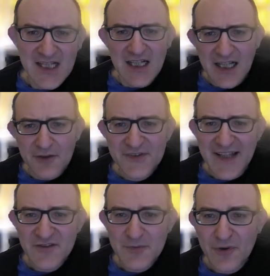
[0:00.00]
I also
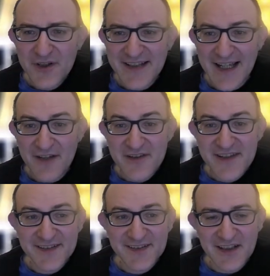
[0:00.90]
have to point out that
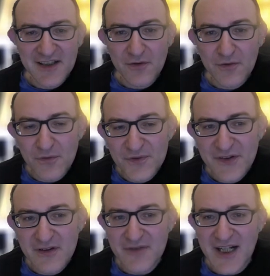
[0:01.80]
this
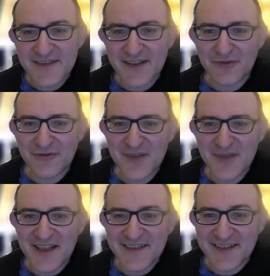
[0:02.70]
also arises from
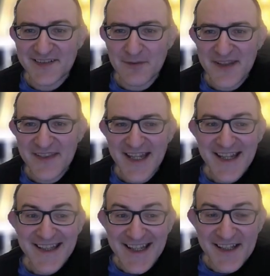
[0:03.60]
a system in the
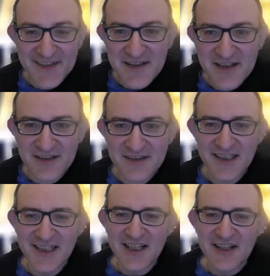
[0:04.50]
King's Indian
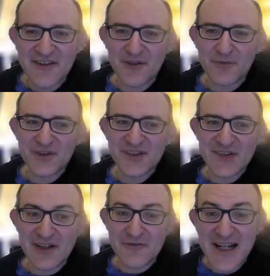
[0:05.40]
that was
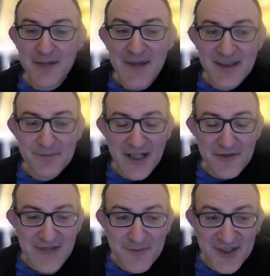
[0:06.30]
recommended by
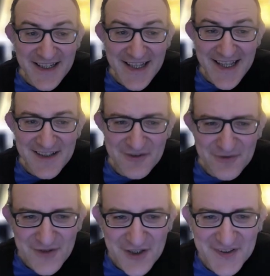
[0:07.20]
Raymond Keane
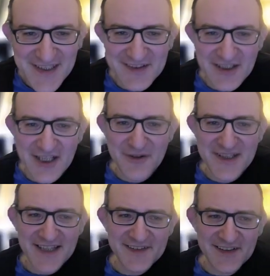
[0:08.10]
all those years ago in
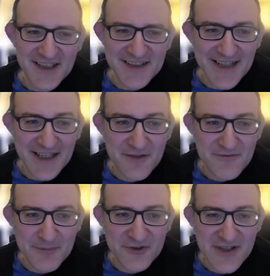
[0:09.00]
his attacking
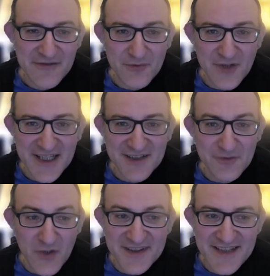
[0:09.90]
repertory for white,
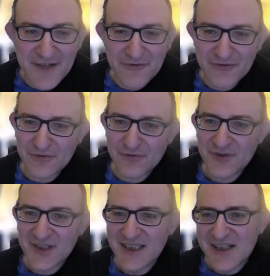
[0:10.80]
1d4,
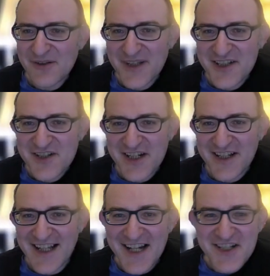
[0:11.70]
which
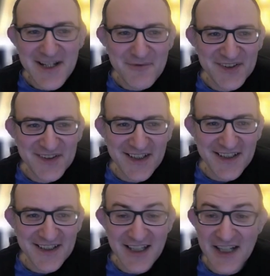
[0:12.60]
actually was
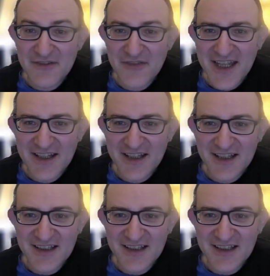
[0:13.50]
kind of the